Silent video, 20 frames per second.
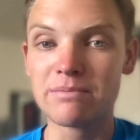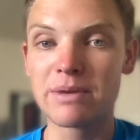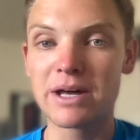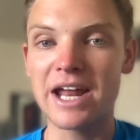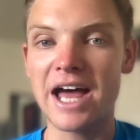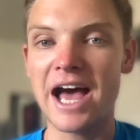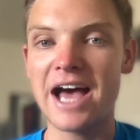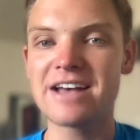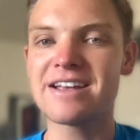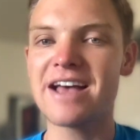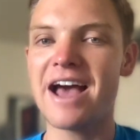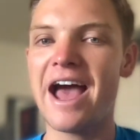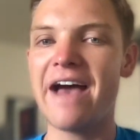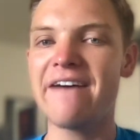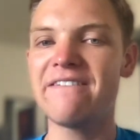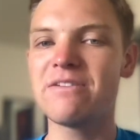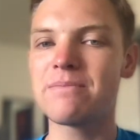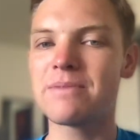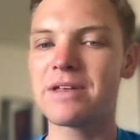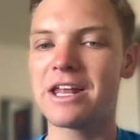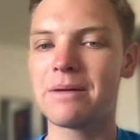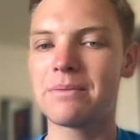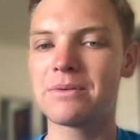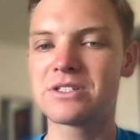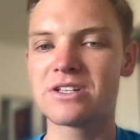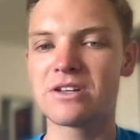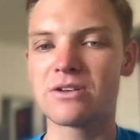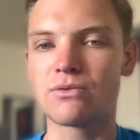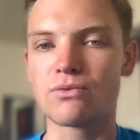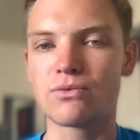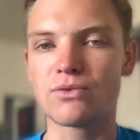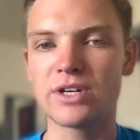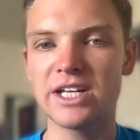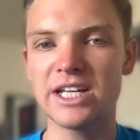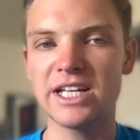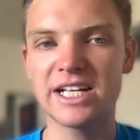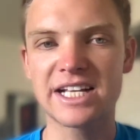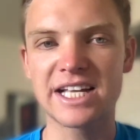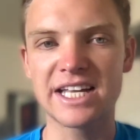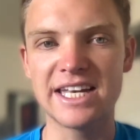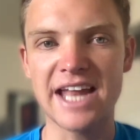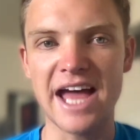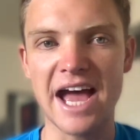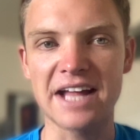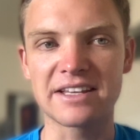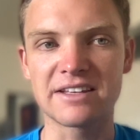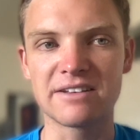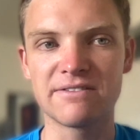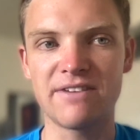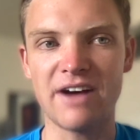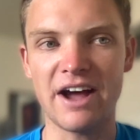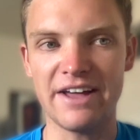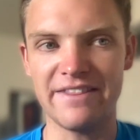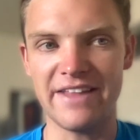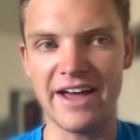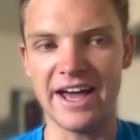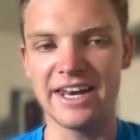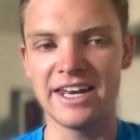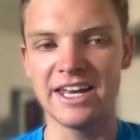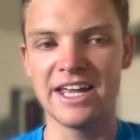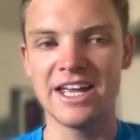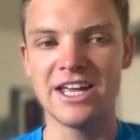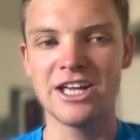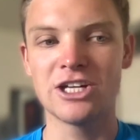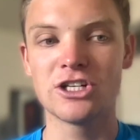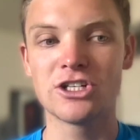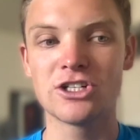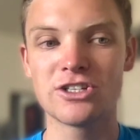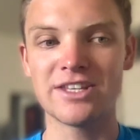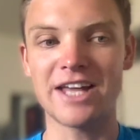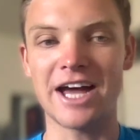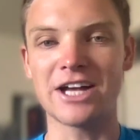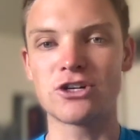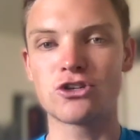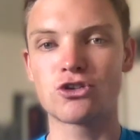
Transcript: but I haven't been able to reconnect and find that